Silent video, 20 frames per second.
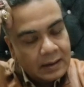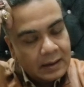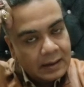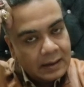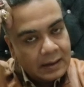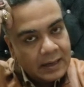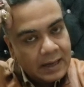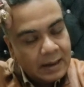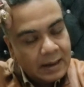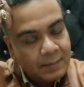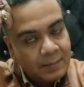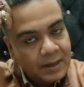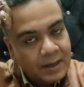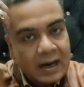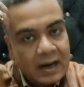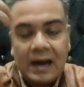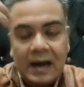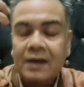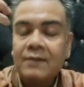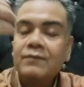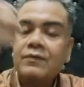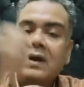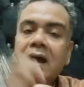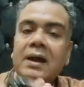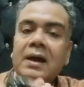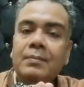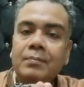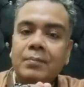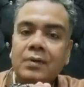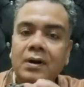namely High
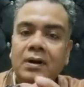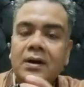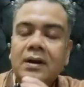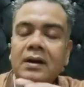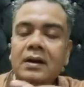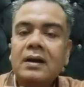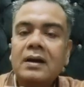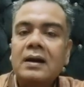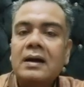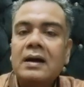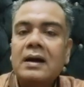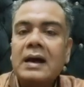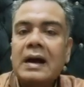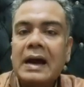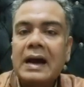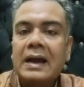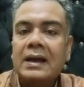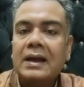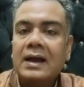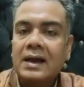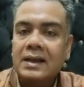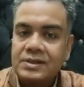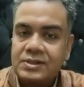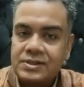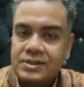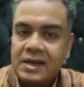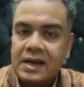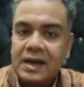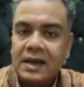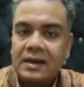Flying Bird and
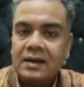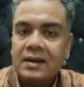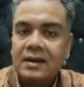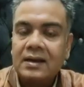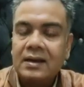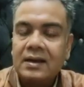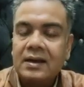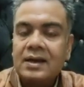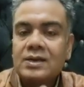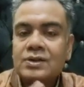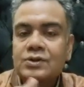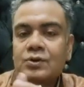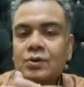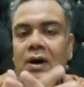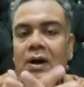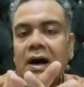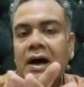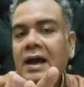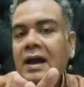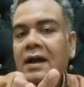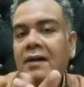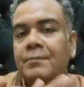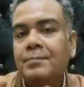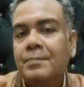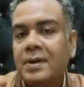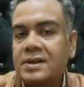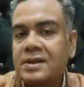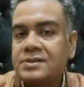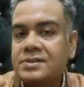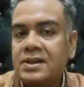Unsane. So I have
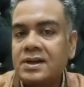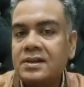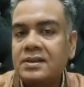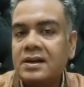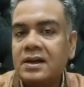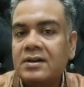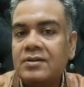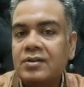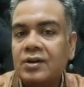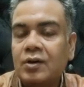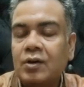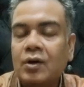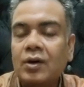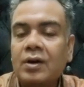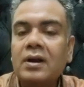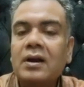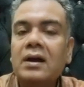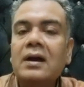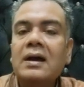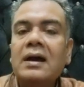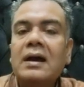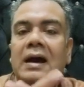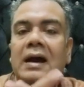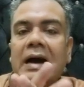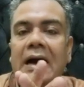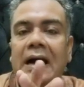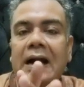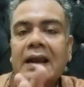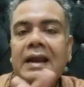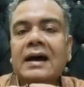bested that record
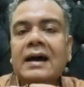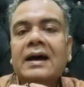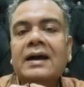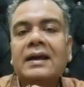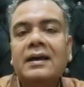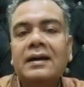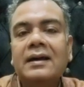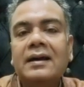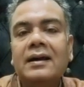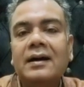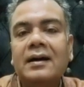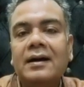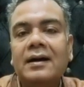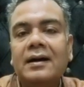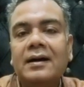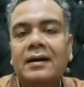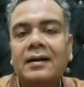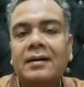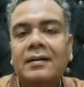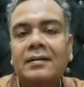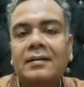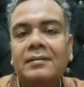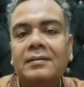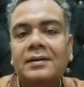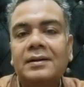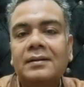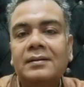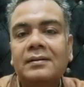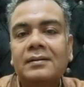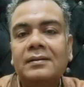and I uh,
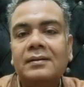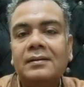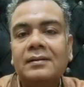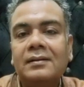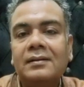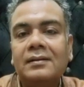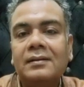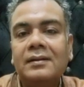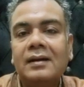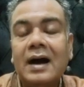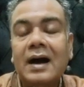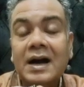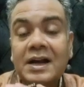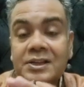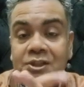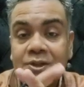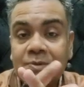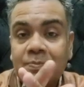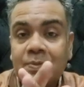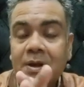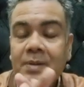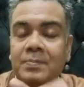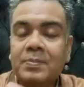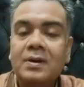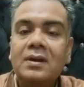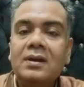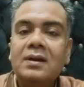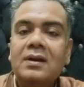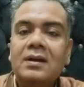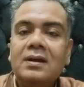ask
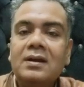people